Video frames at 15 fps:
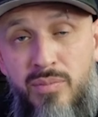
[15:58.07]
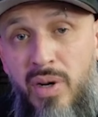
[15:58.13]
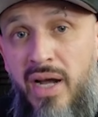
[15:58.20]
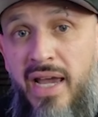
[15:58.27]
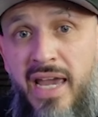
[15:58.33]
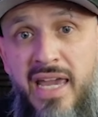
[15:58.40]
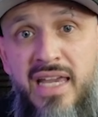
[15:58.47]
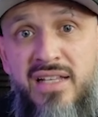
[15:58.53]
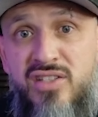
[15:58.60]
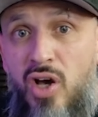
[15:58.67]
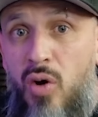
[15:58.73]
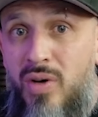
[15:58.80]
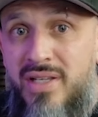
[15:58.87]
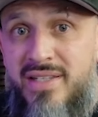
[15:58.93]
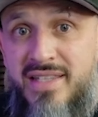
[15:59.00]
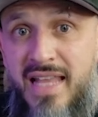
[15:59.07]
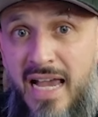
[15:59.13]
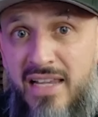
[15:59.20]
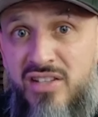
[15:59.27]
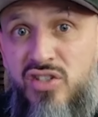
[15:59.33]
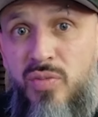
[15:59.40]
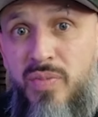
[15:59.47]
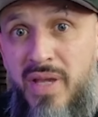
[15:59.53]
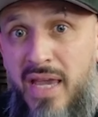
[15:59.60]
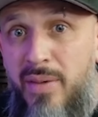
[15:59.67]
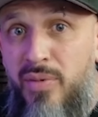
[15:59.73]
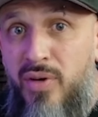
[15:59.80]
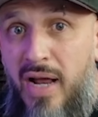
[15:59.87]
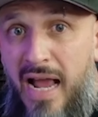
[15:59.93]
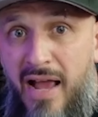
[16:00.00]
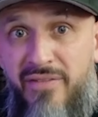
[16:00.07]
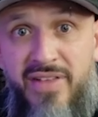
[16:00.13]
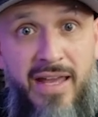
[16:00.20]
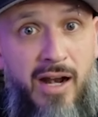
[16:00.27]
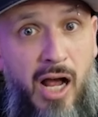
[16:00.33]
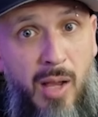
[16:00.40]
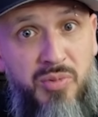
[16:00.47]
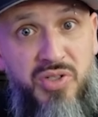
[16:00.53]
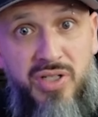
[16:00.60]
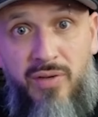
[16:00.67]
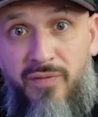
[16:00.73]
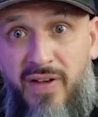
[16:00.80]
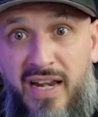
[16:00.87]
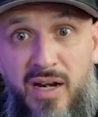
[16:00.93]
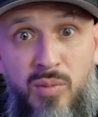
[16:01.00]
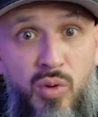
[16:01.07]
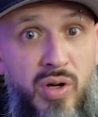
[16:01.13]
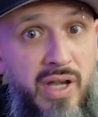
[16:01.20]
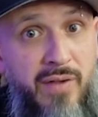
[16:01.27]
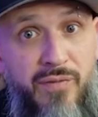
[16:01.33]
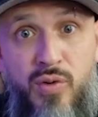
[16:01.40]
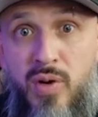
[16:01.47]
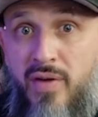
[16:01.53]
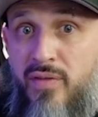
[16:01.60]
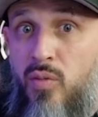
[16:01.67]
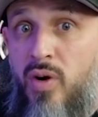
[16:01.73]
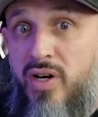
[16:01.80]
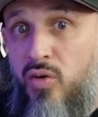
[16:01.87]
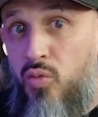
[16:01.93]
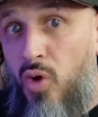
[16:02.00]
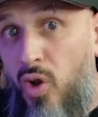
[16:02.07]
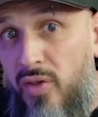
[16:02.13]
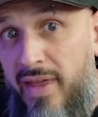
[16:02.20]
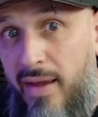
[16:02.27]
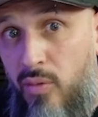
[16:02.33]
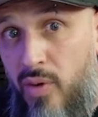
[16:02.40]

but hey, it's always nice to be able to have that option available if you ever want to roll that